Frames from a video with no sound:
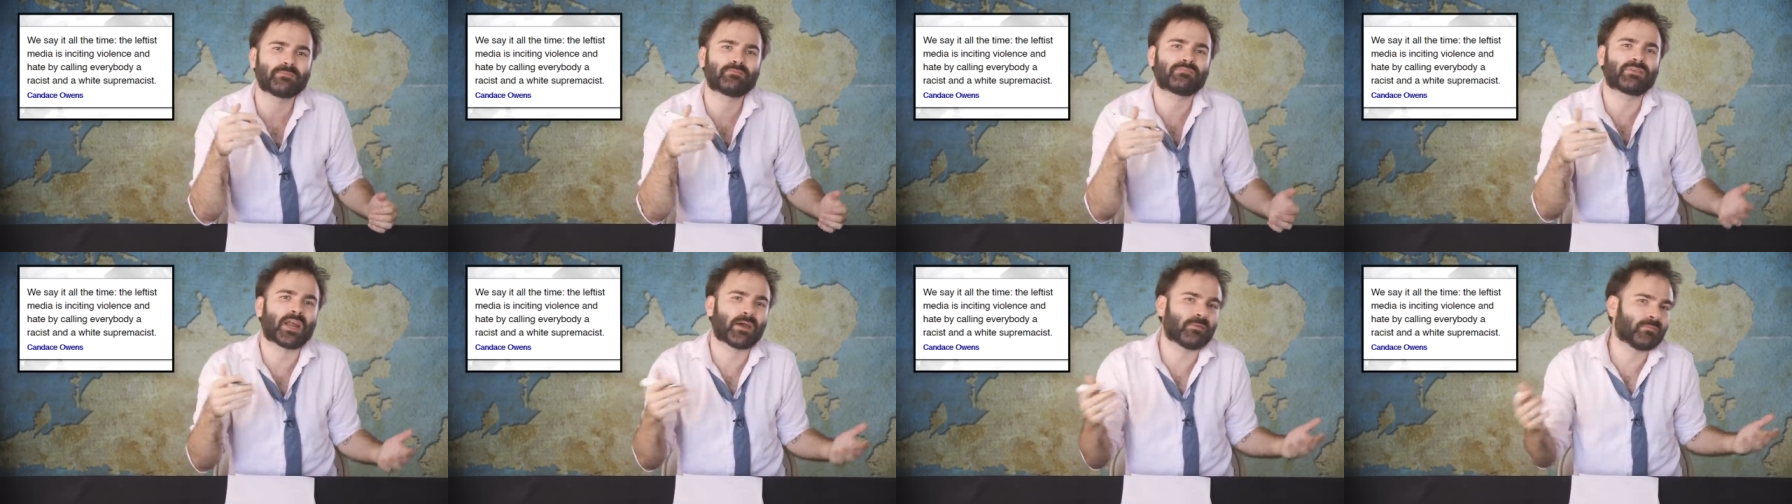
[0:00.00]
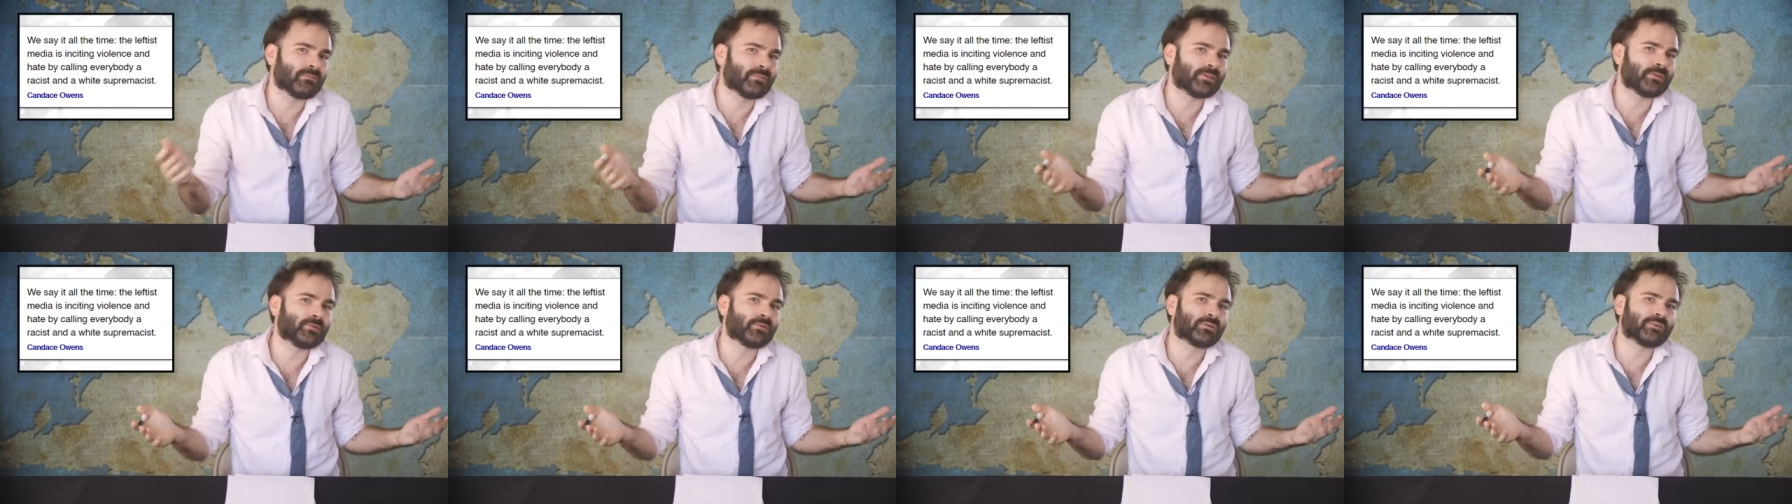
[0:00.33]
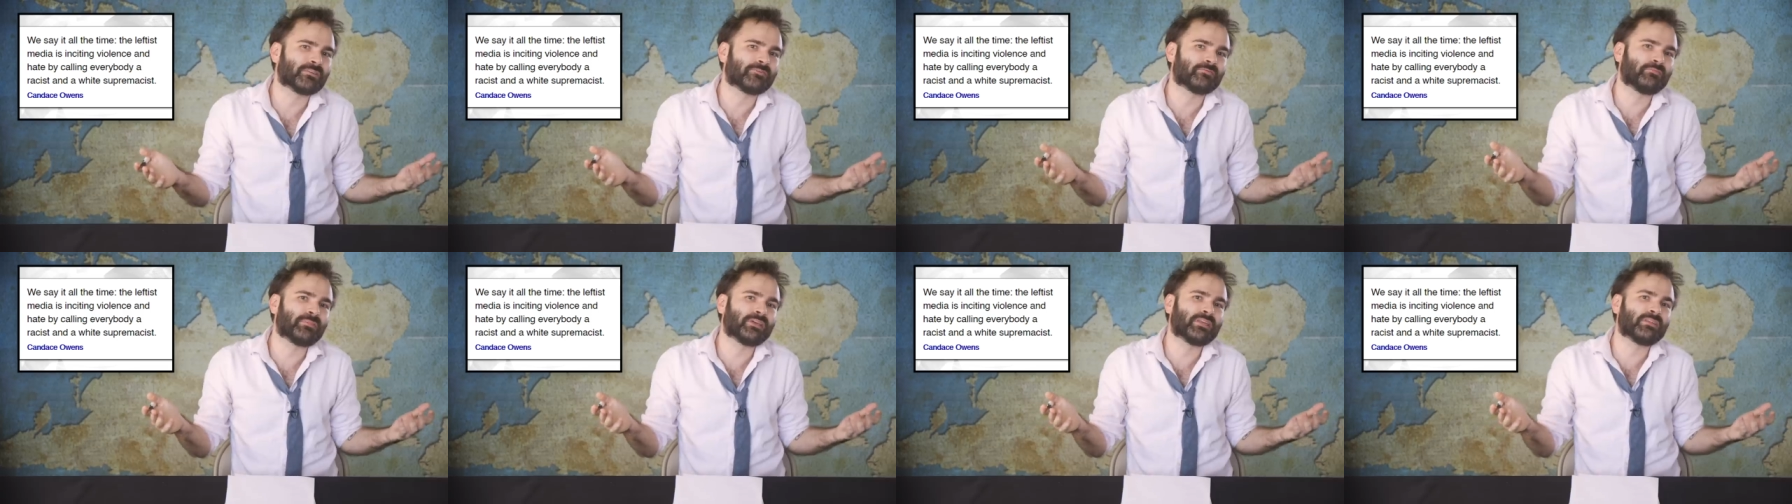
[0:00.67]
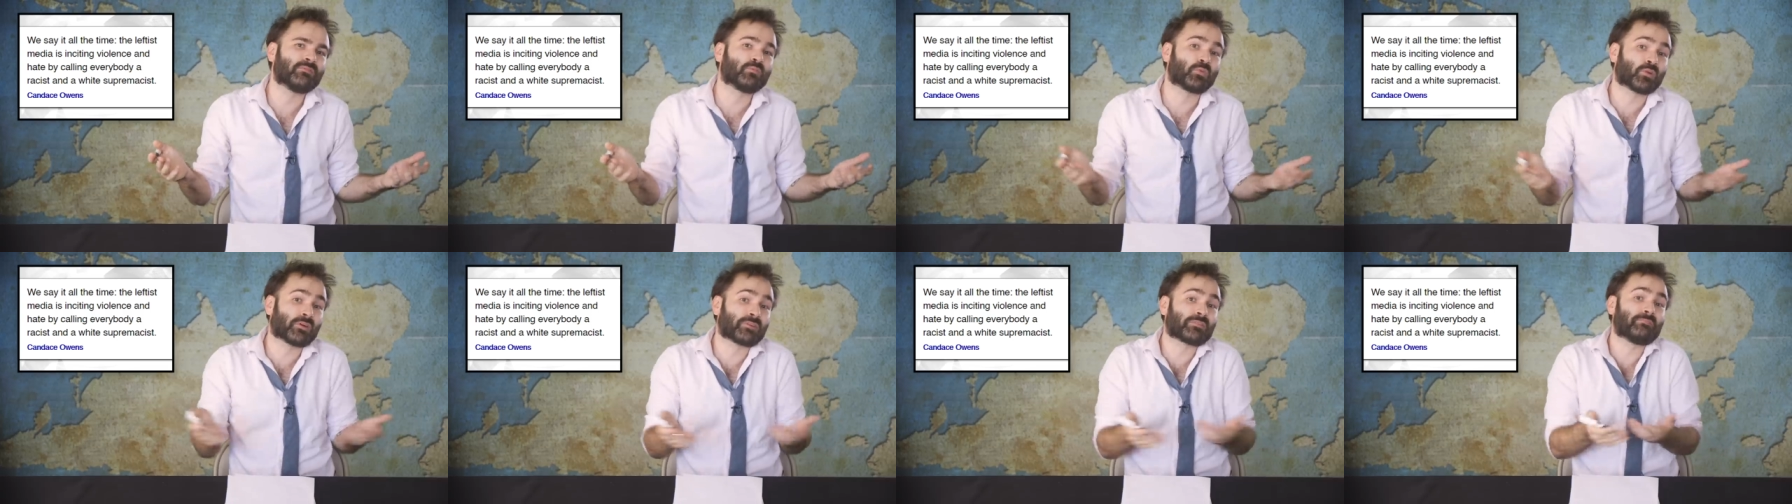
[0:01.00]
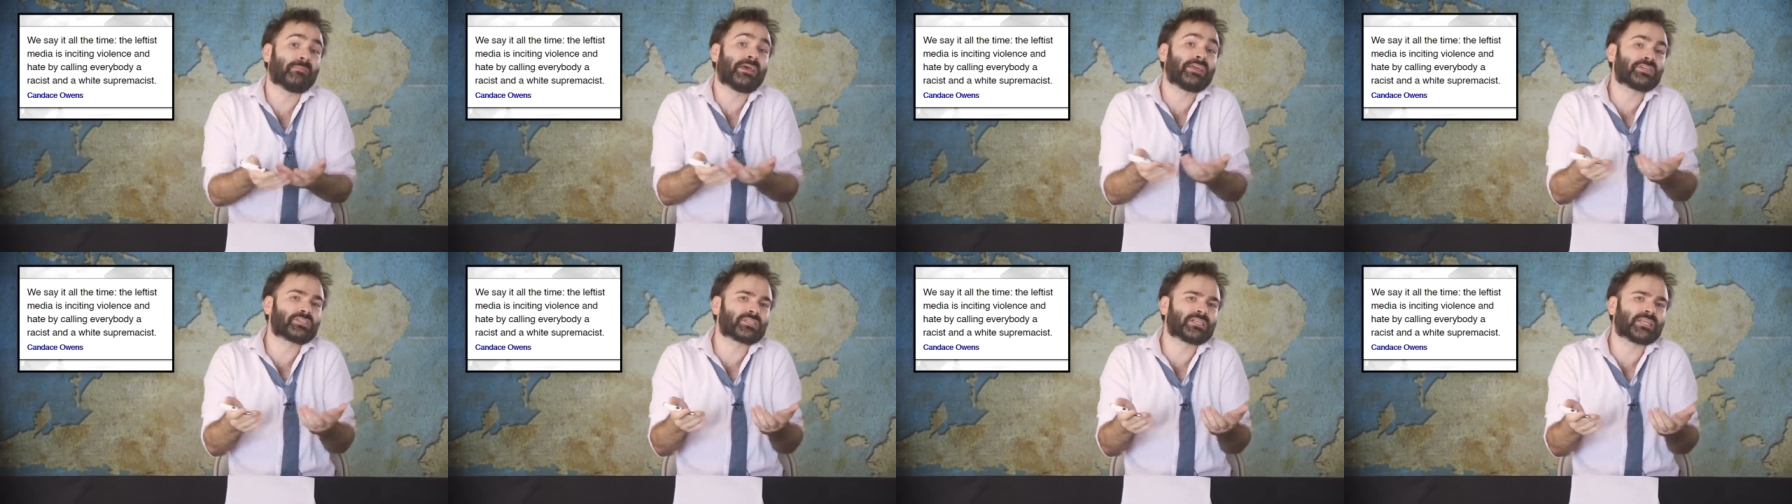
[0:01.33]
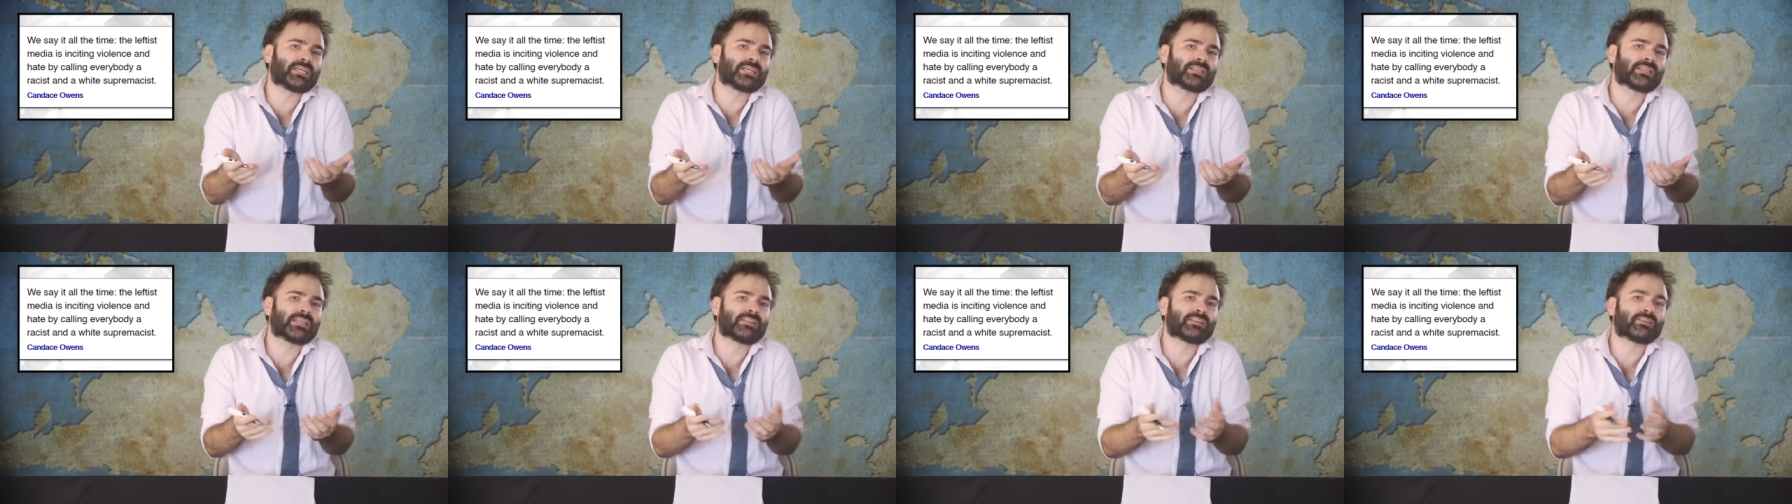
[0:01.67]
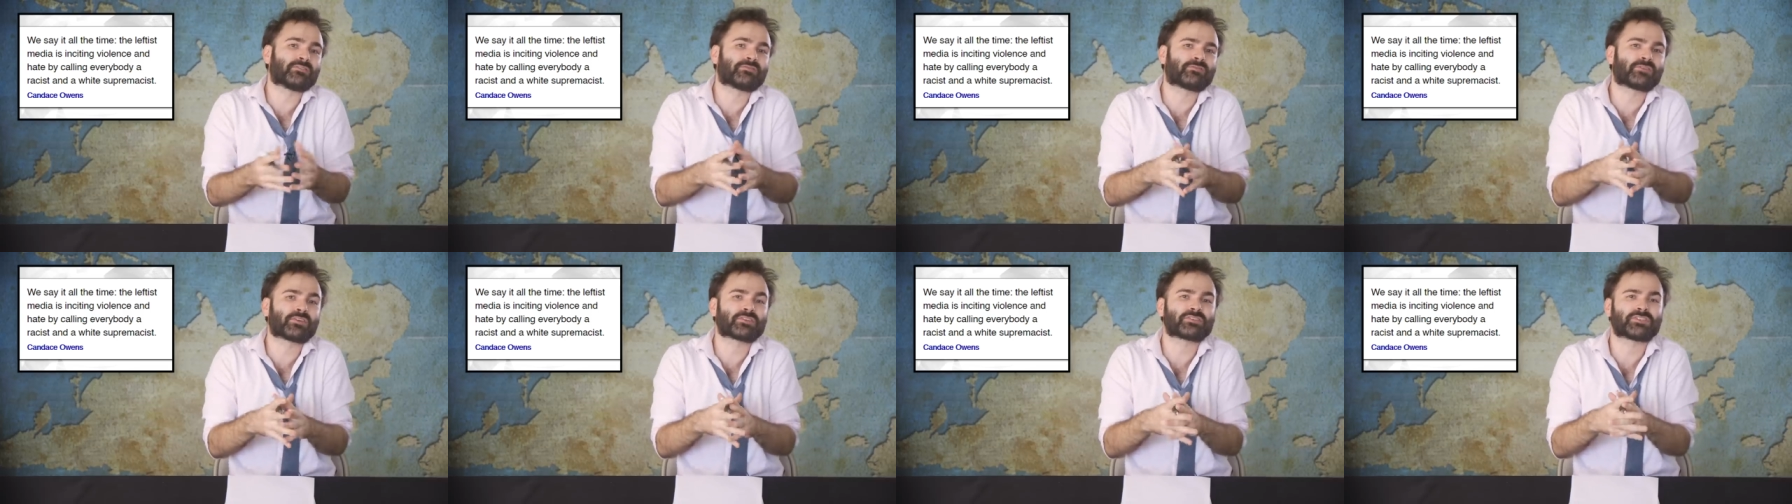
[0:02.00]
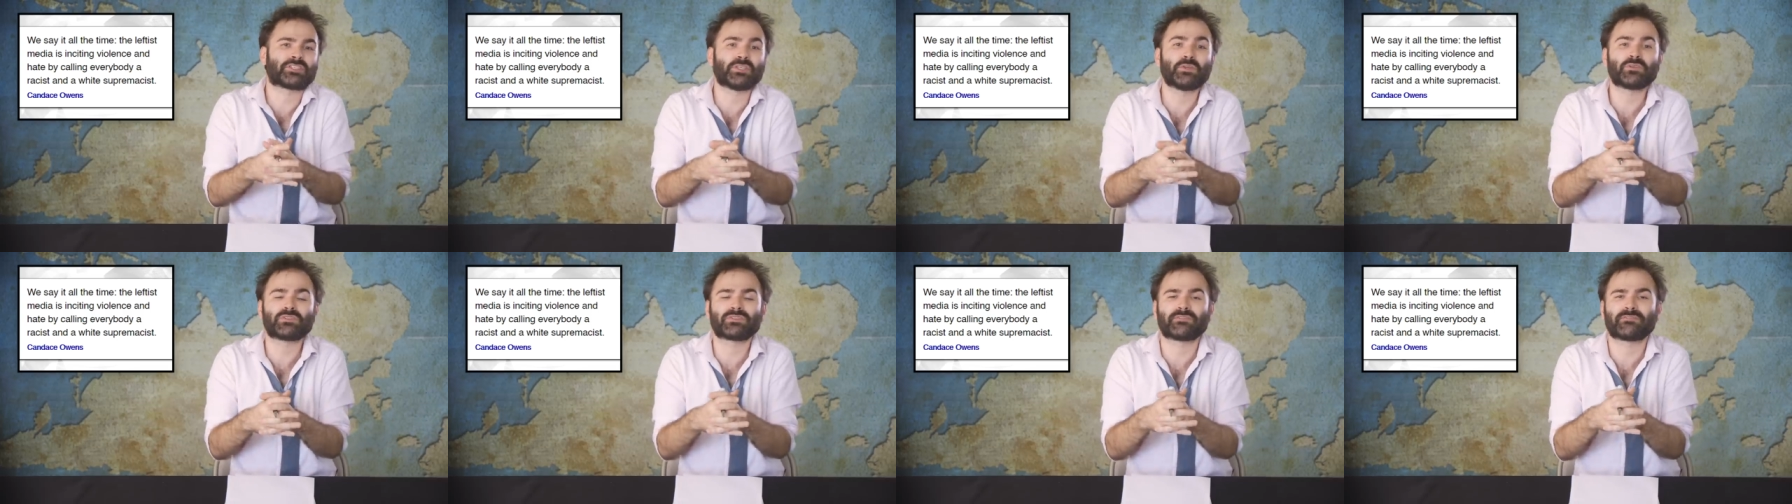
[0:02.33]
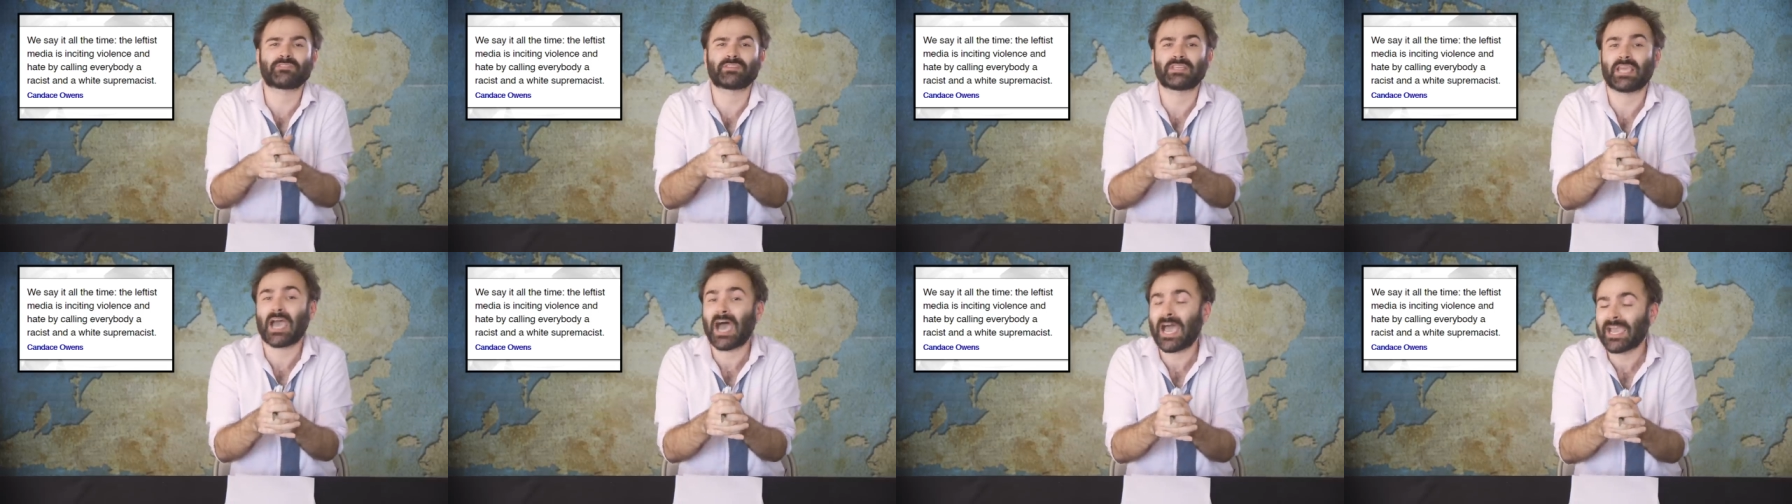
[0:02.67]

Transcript: Probably would have been worth mentioning that the first use of the